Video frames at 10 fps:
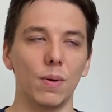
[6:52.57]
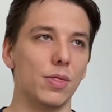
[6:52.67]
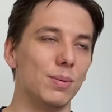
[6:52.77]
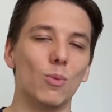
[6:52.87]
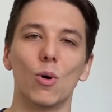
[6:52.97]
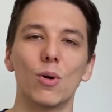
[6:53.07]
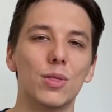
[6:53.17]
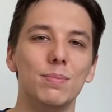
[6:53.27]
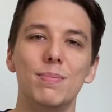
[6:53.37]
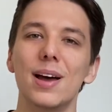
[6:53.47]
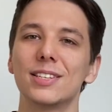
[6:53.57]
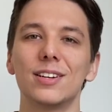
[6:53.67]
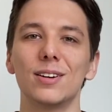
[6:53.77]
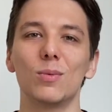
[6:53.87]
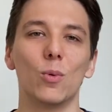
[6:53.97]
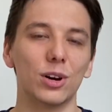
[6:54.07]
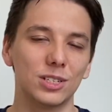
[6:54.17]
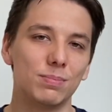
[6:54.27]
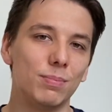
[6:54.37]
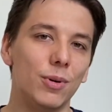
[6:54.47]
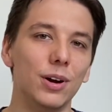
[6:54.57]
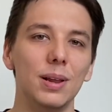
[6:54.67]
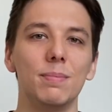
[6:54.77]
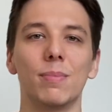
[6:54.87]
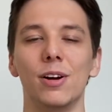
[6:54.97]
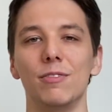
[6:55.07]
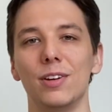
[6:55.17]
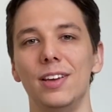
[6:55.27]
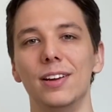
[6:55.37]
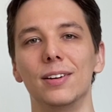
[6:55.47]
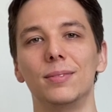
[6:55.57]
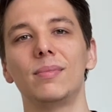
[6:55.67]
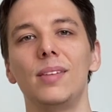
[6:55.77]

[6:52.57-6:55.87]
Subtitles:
the more the better, works pretty perfect here.